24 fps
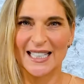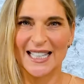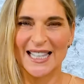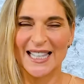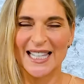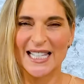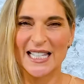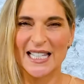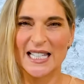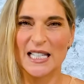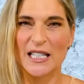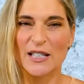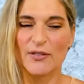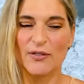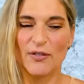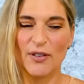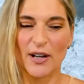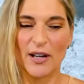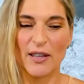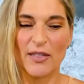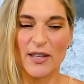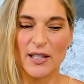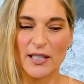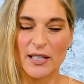This is
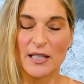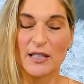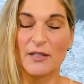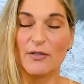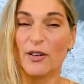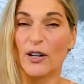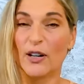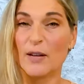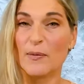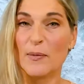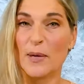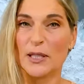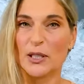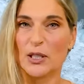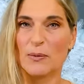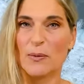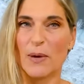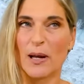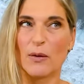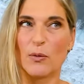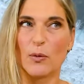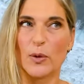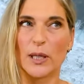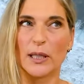ve- this is very much in
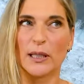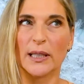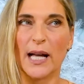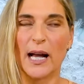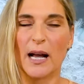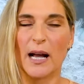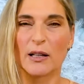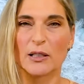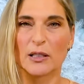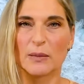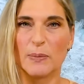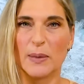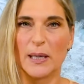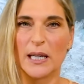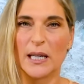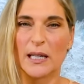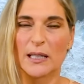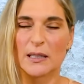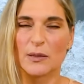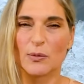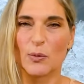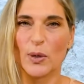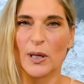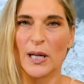my wheelhouse
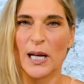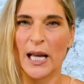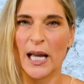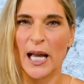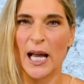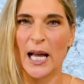because what I,